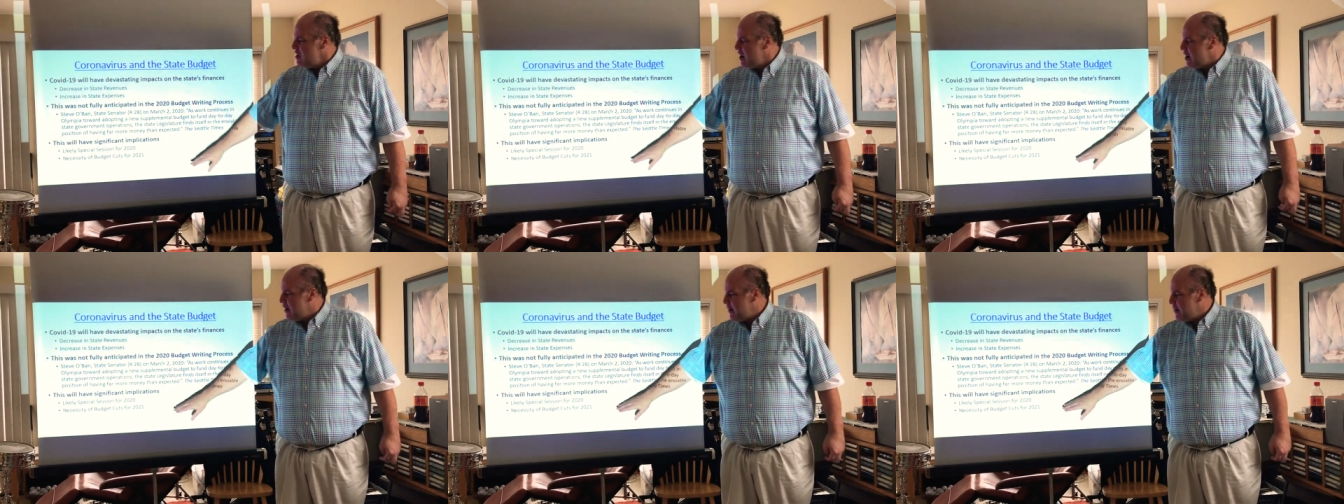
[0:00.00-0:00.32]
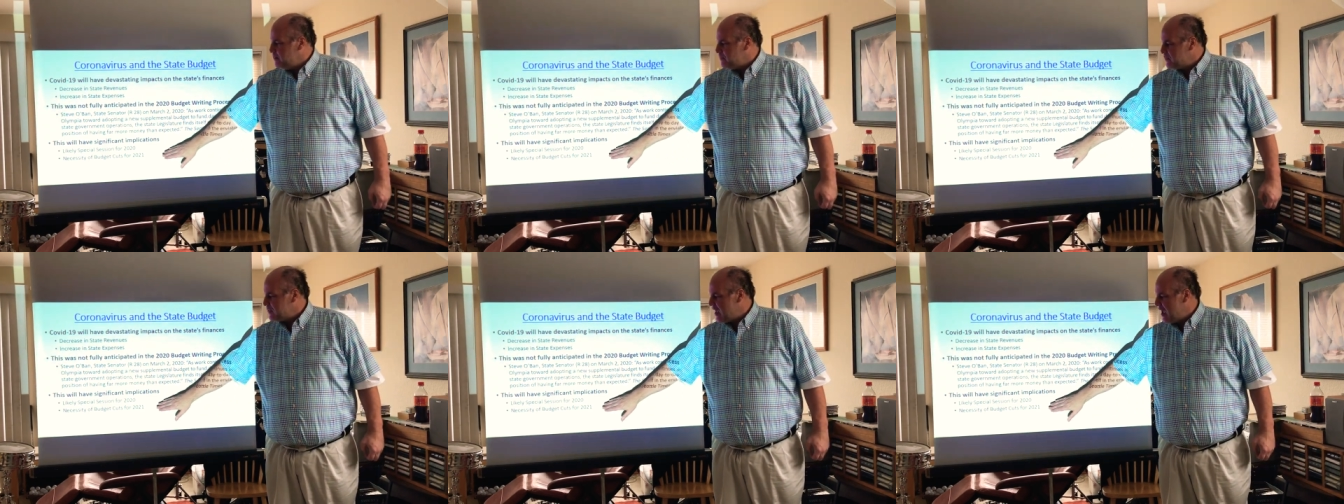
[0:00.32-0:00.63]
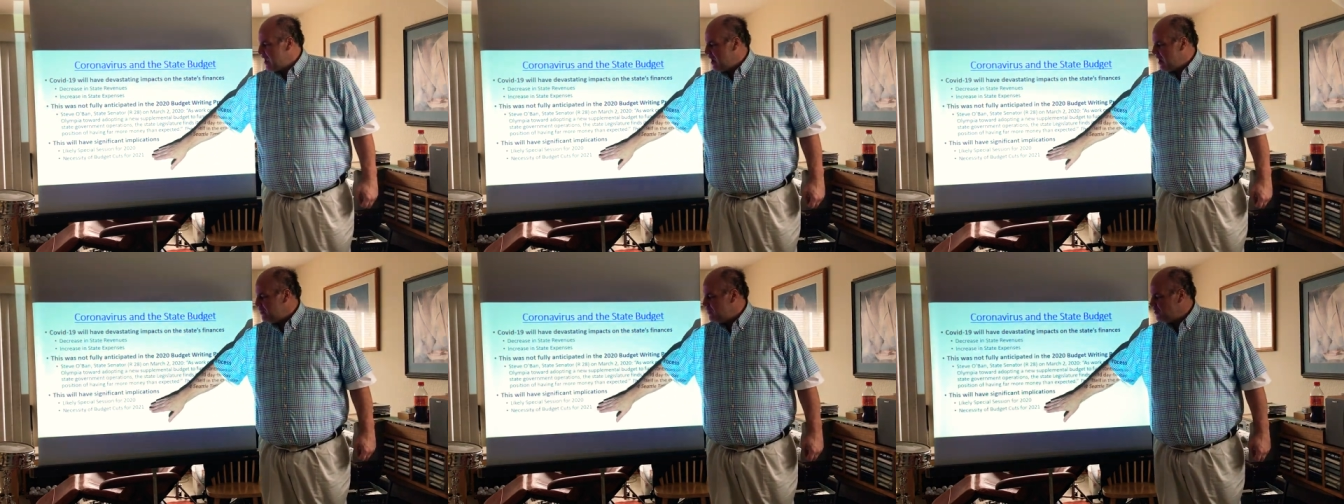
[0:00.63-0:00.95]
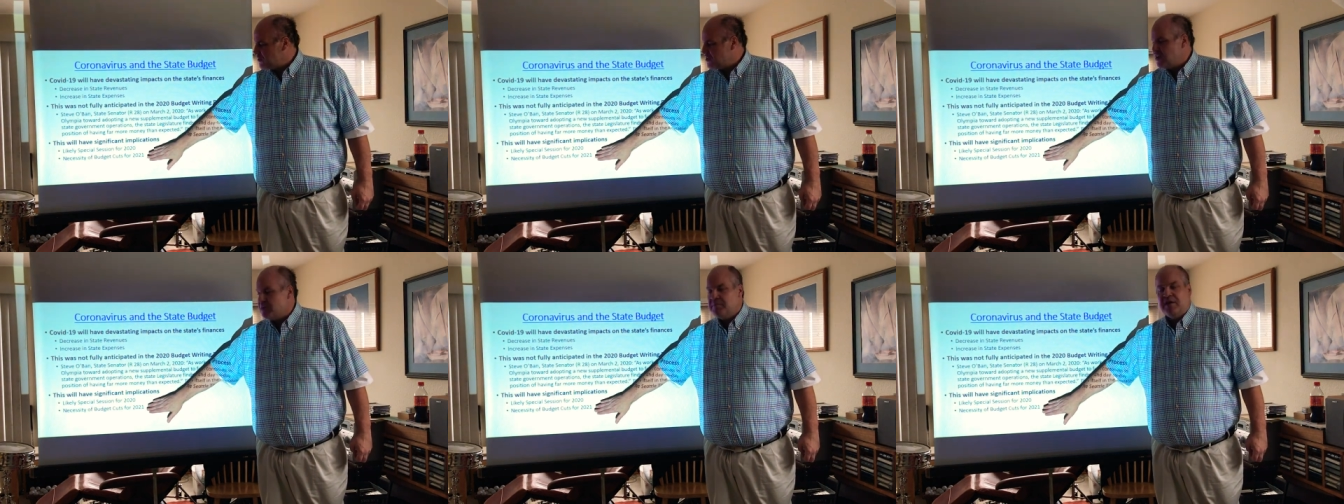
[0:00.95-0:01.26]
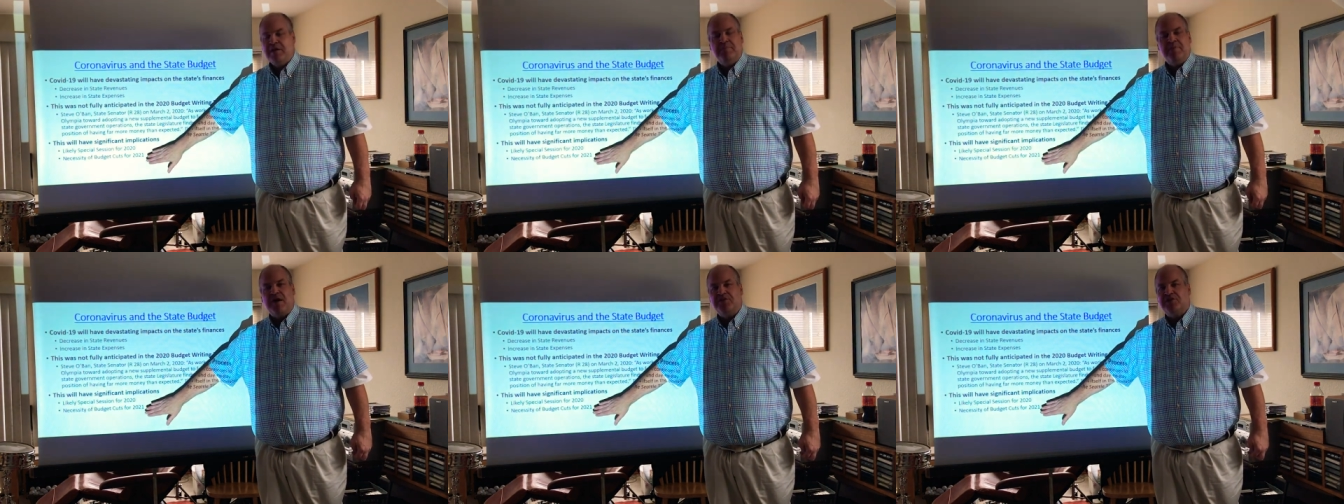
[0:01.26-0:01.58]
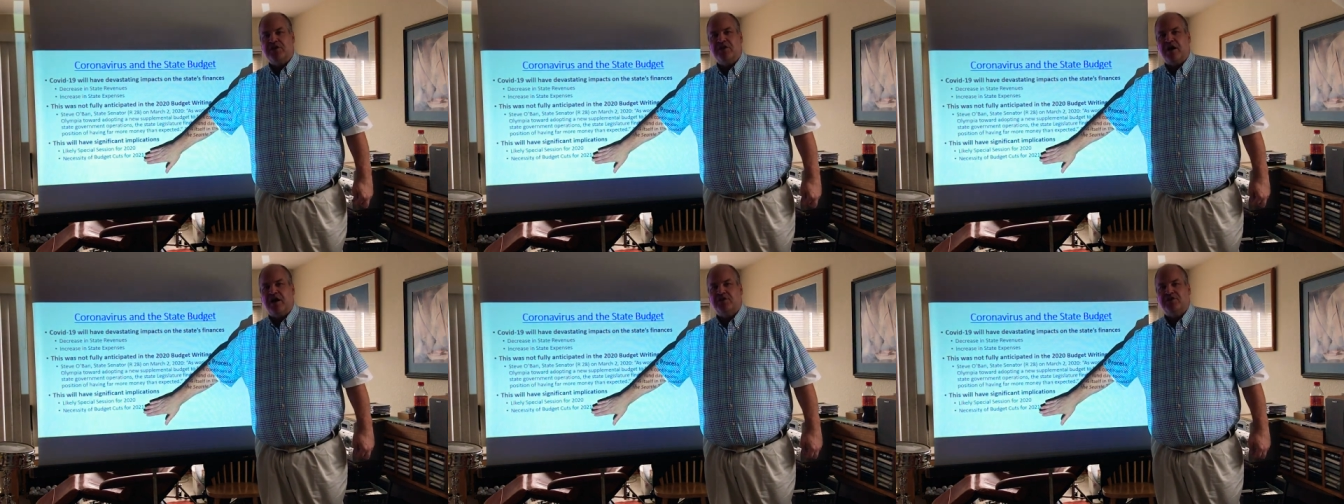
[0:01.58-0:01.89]
And there's going to be
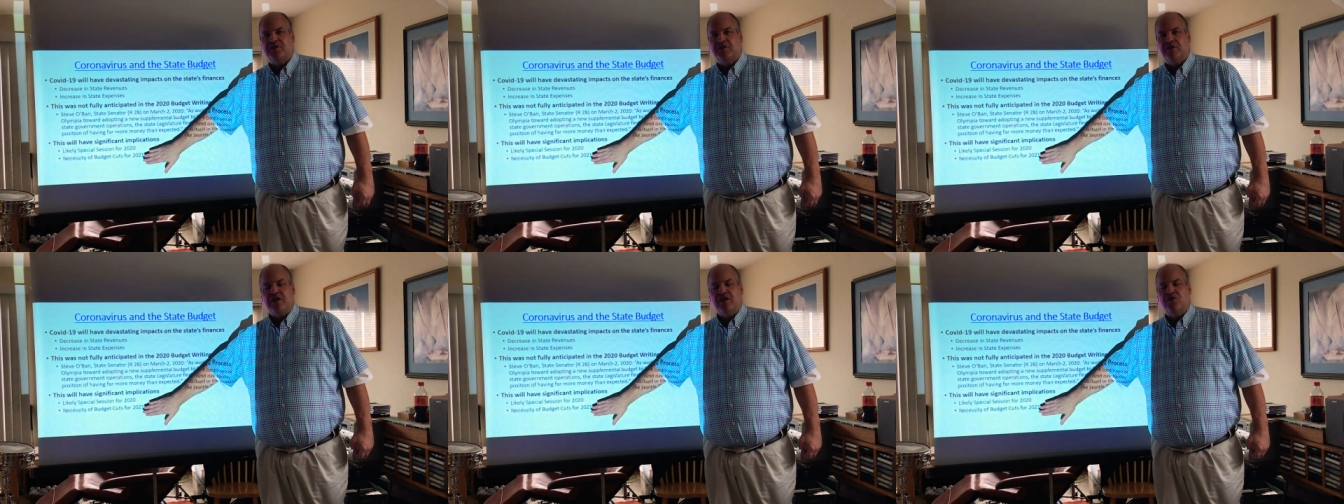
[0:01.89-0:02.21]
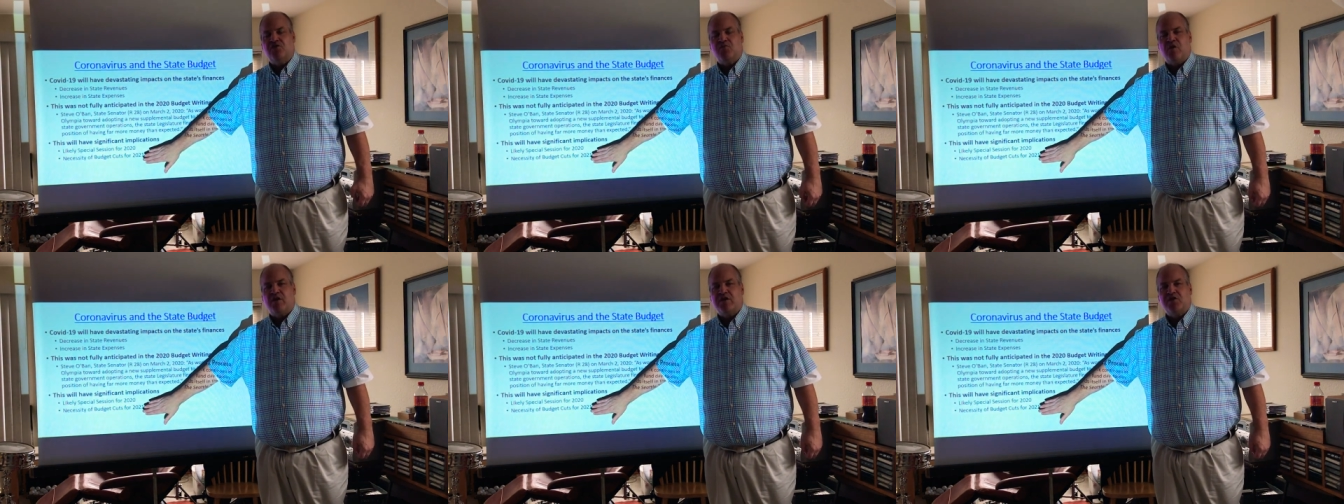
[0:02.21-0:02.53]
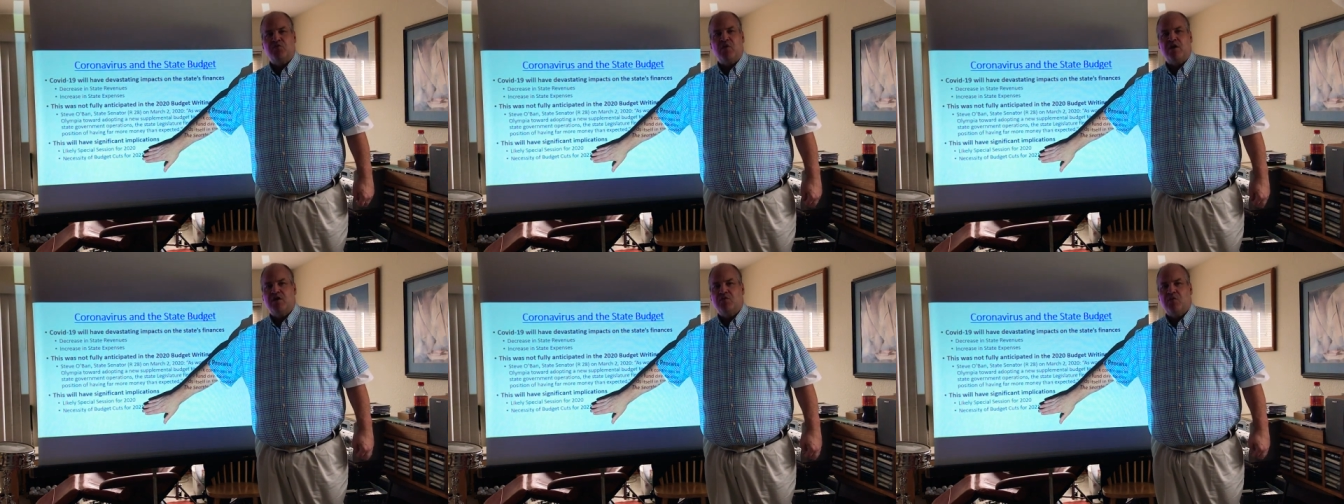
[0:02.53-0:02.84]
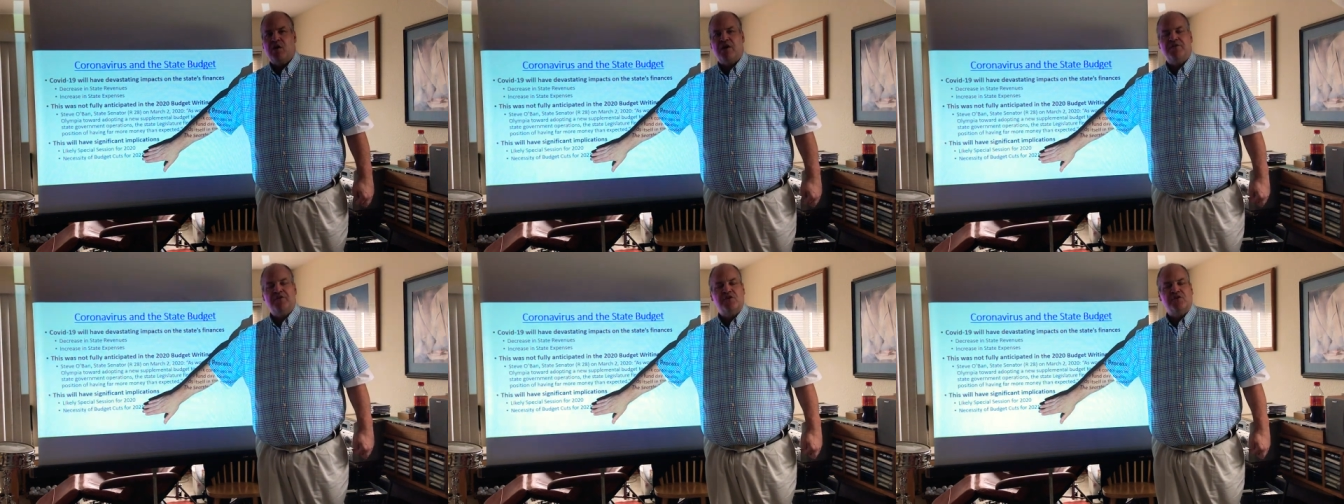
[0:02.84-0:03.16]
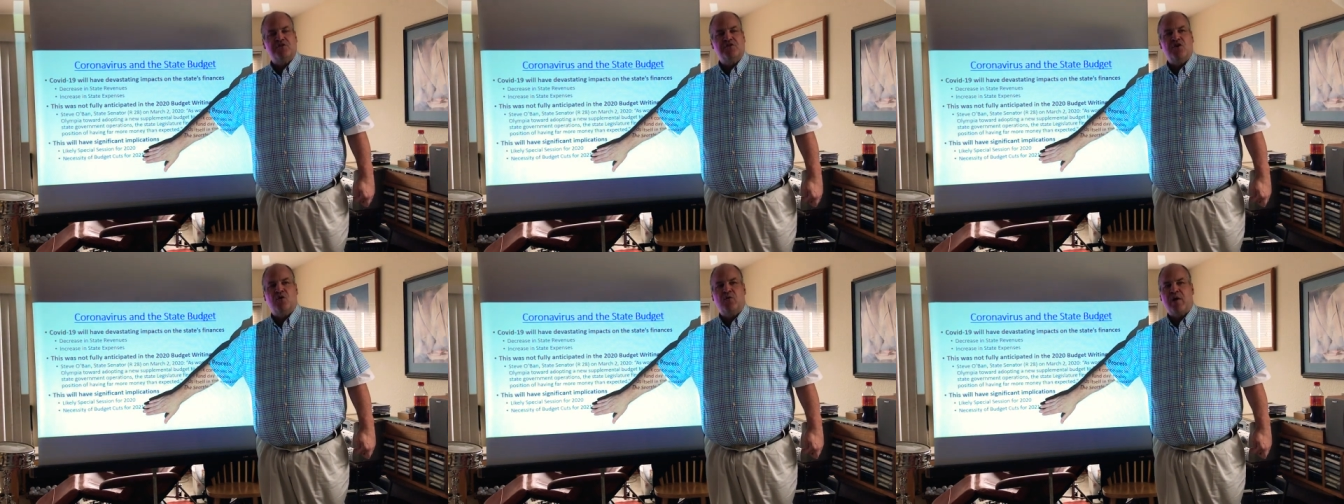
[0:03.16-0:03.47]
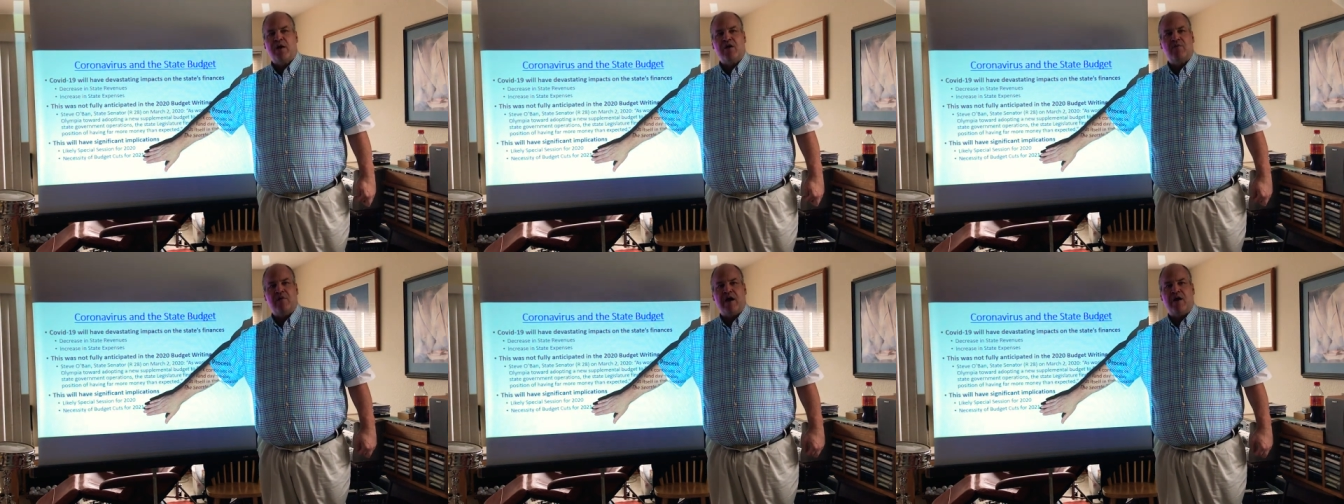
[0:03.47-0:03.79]
budget cuts in 2021. There's no
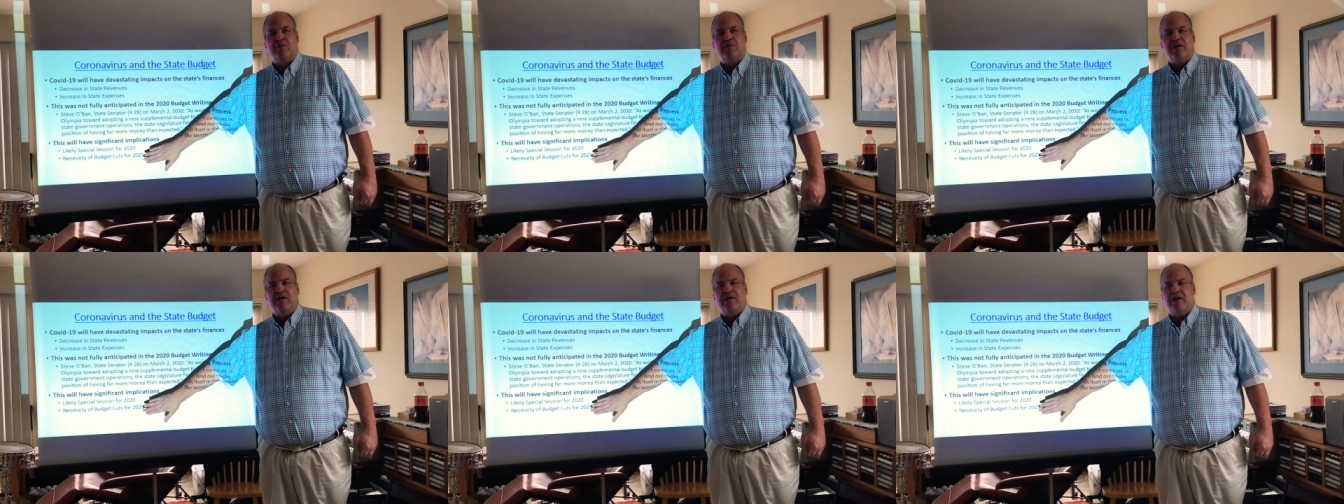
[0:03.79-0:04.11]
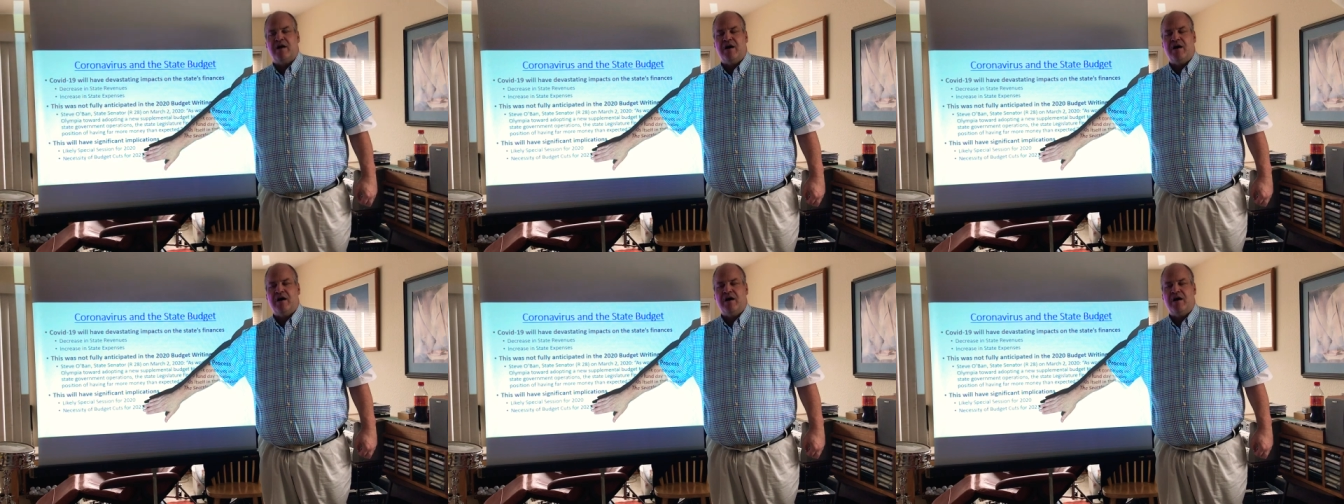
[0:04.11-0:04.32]
way around it.